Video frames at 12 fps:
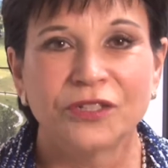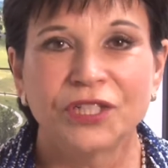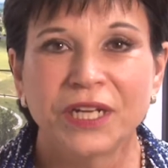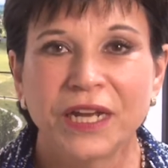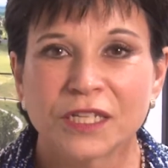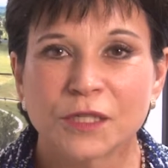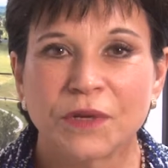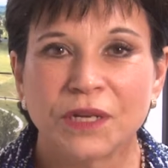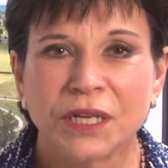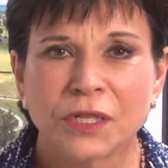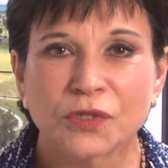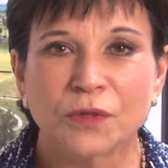she has
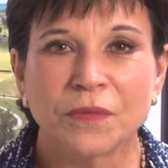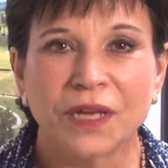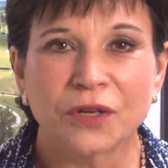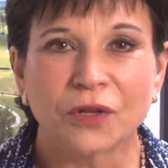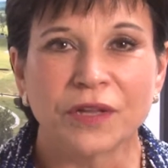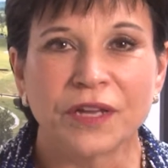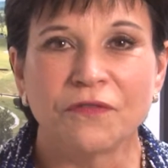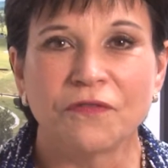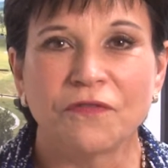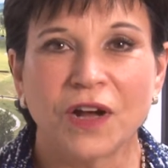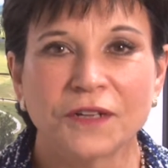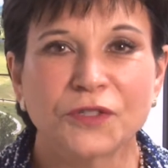been instrumental in
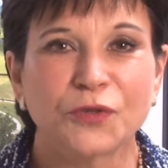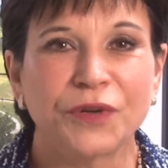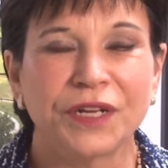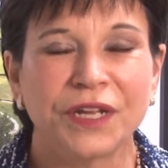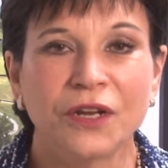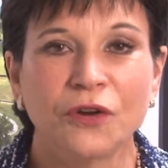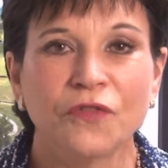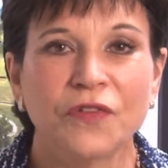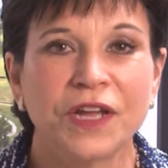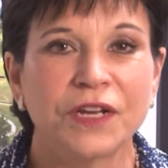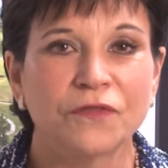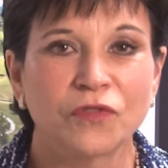fostering
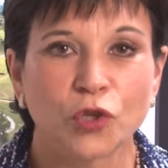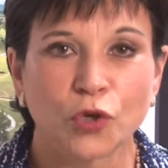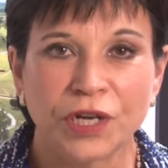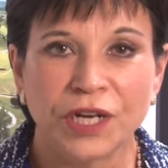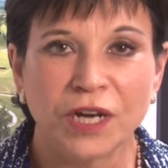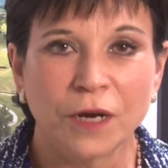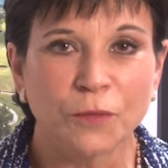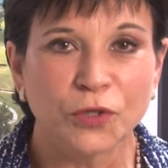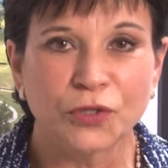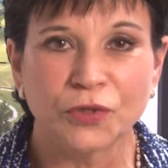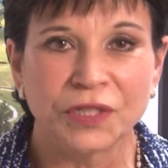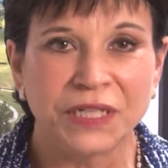innovative learning
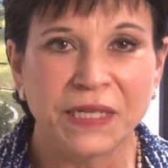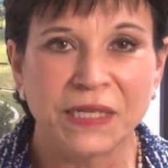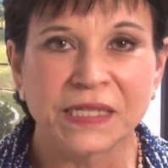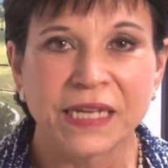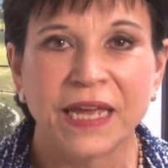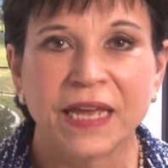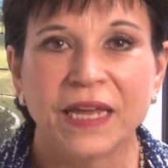opportunities,